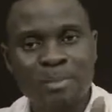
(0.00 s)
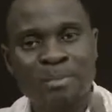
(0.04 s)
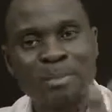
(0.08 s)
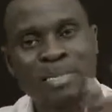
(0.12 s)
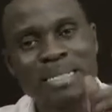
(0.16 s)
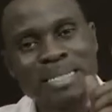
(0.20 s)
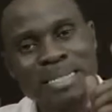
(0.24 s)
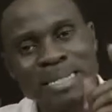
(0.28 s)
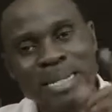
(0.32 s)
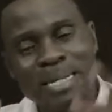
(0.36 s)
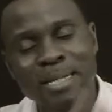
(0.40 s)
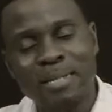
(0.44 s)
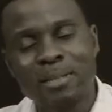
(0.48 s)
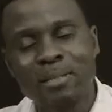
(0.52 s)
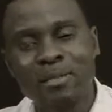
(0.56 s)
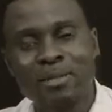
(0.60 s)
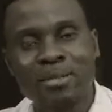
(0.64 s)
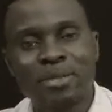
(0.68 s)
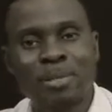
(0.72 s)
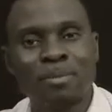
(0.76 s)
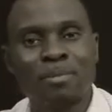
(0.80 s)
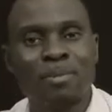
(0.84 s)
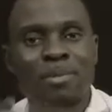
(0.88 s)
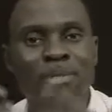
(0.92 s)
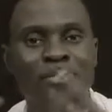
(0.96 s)
Let me tell you
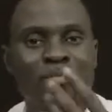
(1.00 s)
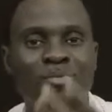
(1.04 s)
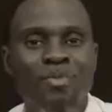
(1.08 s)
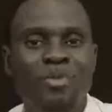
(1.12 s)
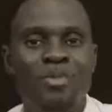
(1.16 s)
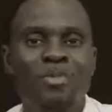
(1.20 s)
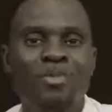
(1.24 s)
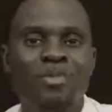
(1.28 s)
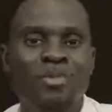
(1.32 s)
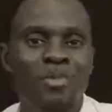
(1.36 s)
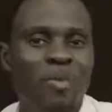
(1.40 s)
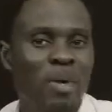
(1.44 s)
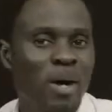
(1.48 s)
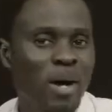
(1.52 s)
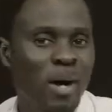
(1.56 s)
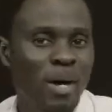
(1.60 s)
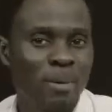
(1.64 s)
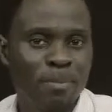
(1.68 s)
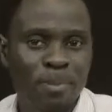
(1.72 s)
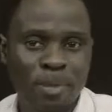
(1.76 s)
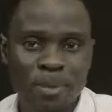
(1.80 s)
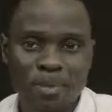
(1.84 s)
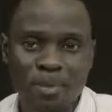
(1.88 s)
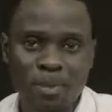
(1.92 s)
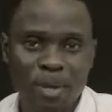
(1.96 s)
some of the reasons
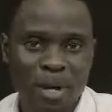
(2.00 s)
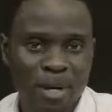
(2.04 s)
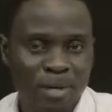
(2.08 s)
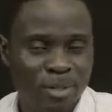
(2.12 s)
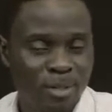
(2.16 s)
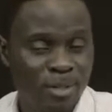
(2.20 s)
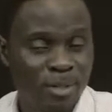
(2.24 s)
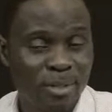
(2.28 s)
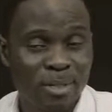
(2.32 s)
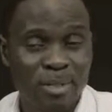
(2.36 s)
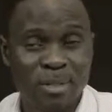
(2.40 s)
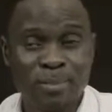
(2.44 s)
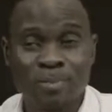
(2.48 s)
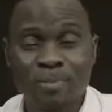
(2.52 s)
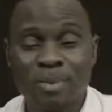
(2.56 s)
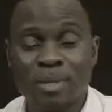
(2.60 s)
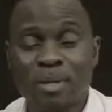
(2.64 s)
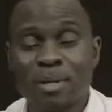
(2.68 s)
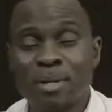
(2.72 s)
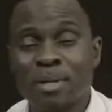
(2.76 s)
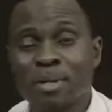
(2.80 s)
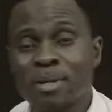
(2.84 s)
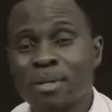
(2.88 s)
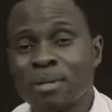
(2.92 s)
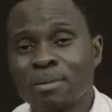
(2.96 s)
why people actually
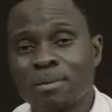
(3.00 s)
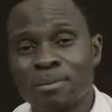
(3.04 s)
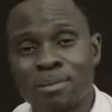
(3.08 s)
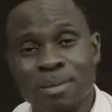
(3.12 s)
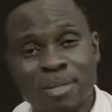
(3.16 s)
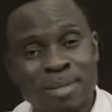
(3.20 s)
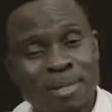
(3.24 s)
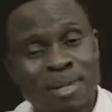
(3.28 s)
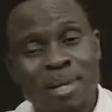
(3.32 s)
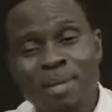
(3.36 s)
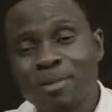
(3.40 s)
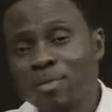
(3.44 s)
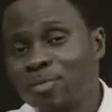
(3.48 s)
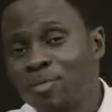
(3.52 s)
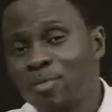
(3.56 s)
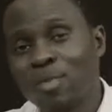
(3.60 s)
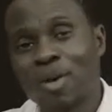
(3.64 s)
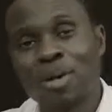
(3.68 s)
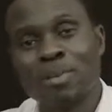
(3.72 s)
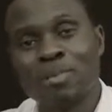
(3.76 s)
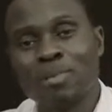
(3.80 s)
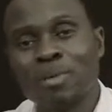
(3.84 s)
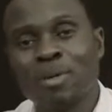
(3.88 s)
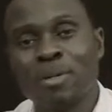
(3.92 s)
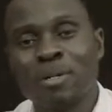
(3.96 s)
decide to
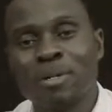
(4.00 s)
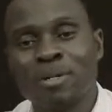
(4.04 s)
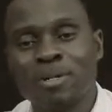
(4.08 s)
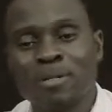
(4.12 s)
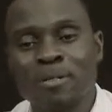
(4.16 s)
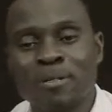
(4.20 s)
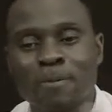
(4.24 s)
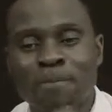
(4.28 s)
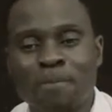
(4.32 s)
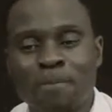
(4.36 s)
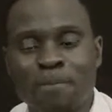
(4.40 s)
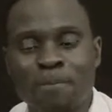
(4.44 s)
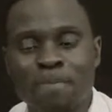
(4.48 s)
write books.